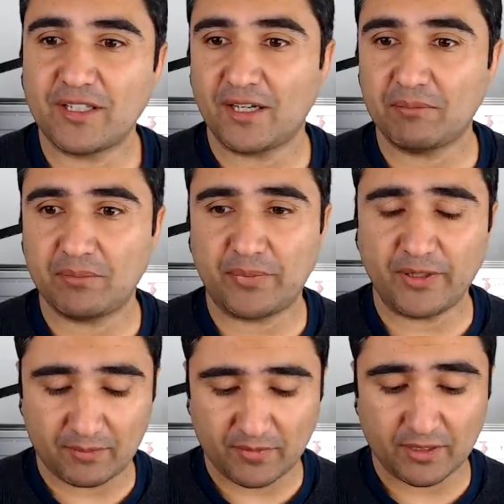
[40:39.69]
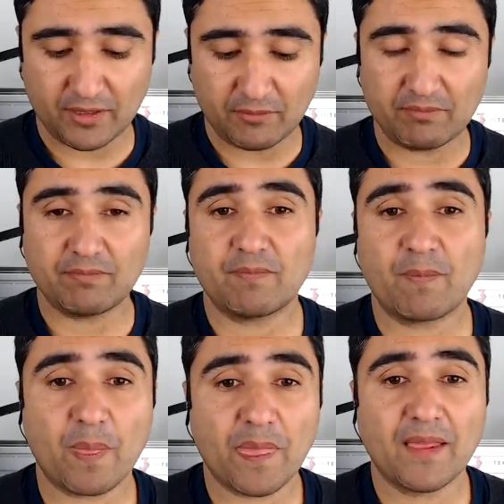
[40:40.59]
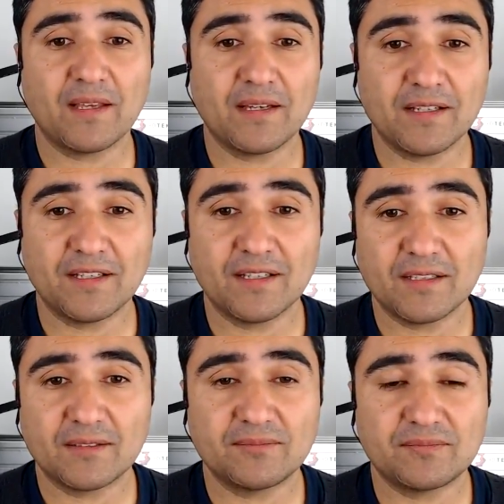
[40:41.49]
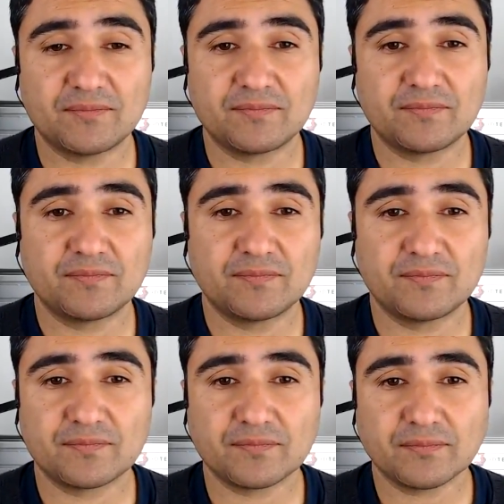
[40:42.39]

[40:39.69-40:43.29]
There's no reason why you can't move from one to